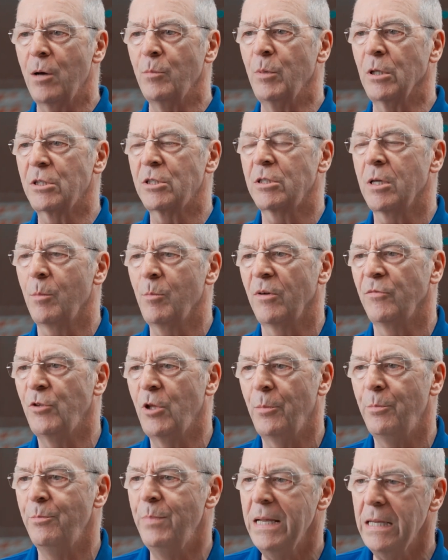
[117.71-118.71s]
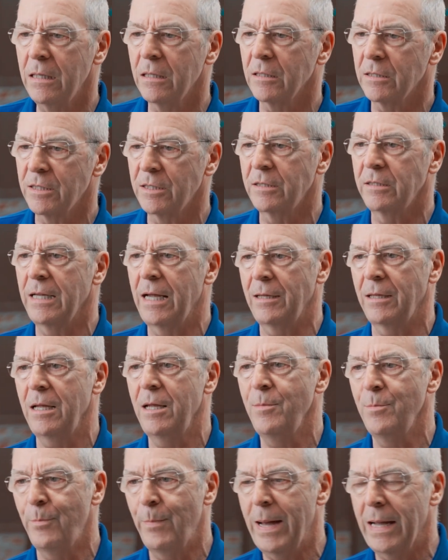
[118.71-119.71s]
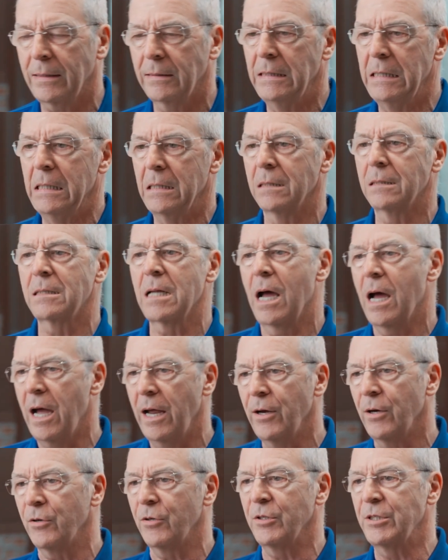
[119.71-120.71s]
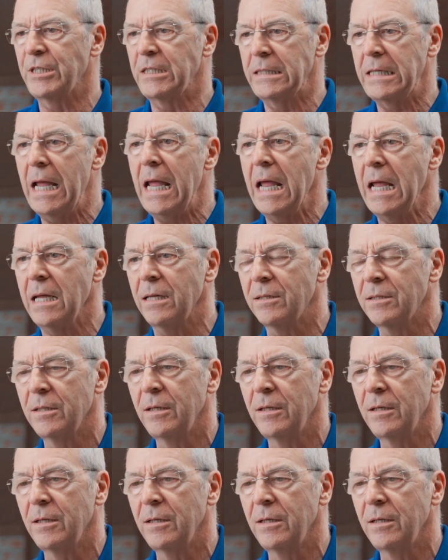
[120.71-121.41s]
but some of the biggest that impact the entire state